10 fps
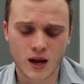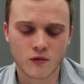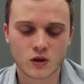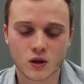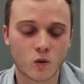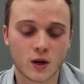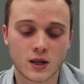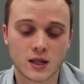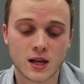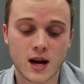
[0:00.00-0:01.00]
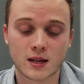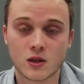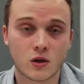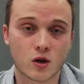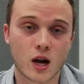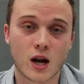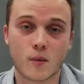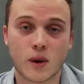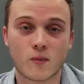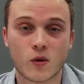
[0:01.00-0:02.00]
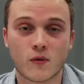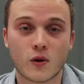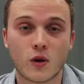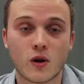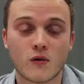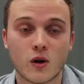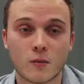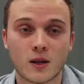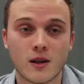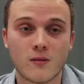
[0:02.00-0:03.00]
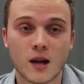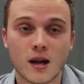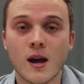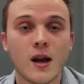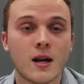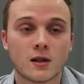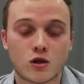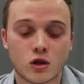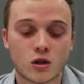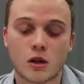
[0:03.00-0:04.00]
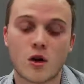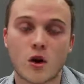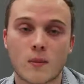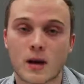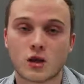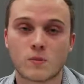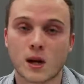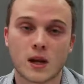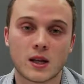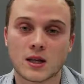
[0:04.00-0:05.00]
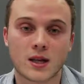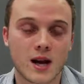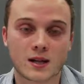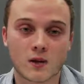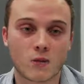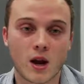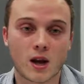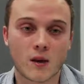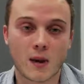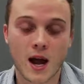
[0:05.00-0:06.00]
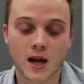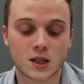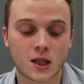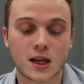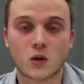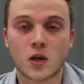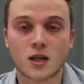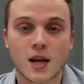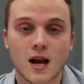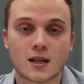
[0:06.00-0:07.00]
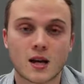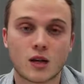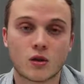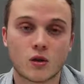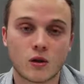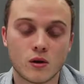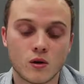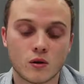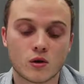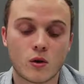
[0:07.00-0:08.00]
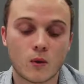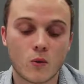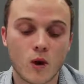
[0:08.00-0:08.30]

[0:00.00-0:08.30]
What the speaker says: every single one of these stocks. You could check out my portfolio if you don't believe me. So just so you know, I'm not just picking these stocks at random. I actually like these stocks. I think they're going to do extremely